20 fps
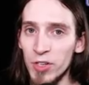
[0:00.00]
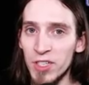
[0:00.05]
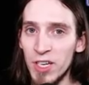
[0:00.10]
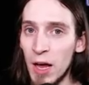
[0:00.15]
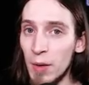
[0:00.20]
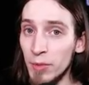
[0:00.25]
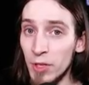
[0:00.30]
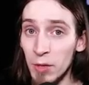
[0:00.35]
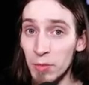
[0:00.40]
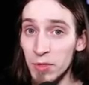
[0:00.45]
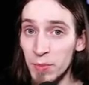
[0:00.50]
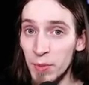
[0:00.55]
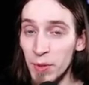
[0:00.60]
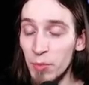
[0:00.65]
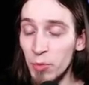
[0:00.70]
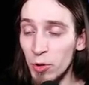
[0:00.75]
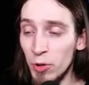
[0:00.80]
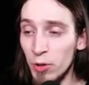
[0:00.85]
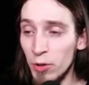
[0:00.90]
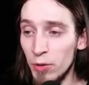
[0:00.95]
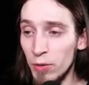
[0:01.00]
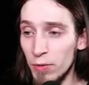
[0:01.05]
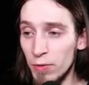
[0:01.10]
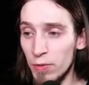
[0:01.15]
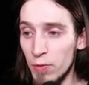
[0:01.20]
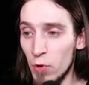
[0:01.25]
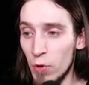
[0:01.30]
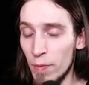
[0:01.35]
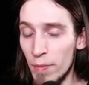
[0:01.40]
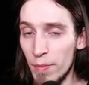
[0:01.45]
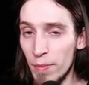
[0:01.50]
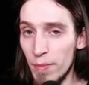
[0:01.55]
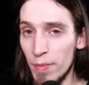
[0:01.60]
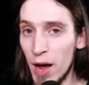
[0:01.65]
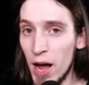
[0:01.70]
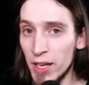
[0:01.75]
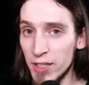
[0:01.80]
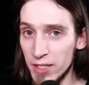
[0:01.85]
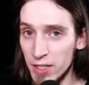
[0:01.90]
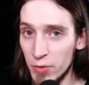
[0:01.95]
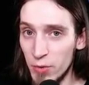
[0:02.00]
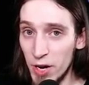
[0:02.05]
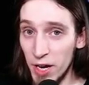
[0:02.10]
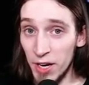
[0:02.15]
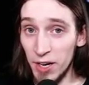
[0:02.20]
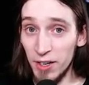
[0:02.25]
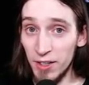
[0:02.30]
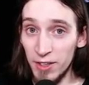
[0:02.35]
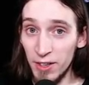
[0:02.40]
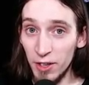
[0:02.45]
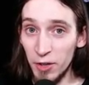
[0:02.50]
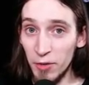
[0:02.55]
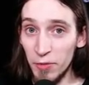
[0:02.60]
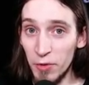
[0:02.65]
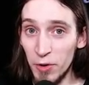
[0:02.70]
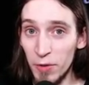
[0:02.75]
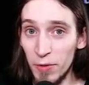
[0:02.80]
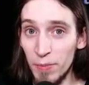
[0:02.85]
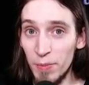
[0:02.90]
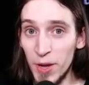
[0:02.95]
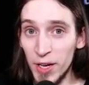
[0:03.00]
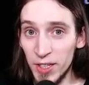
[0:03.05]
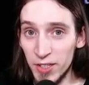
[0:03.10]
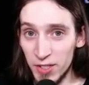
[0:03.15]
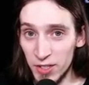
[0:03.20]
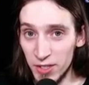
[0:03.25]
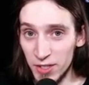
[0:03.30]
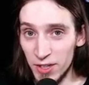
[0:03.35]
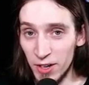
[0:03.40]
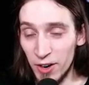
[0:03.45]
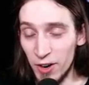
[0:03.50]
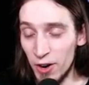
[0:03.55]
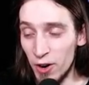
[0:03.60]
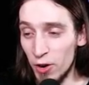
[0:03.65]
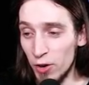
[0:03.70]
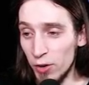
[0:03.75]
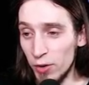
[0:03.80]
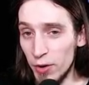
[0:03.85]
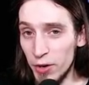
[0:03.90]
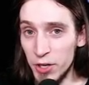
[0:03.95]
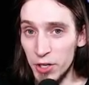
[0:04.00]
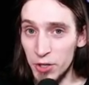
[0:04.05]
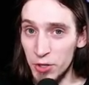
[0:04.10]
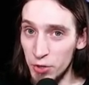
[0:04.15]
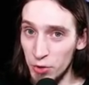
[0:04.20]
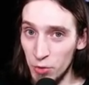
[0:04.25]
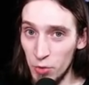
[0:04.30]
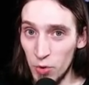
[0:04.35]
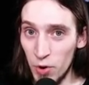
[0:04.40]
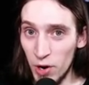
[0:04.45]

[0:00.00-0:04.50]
sometimes people for mastering deliver mixes that are already too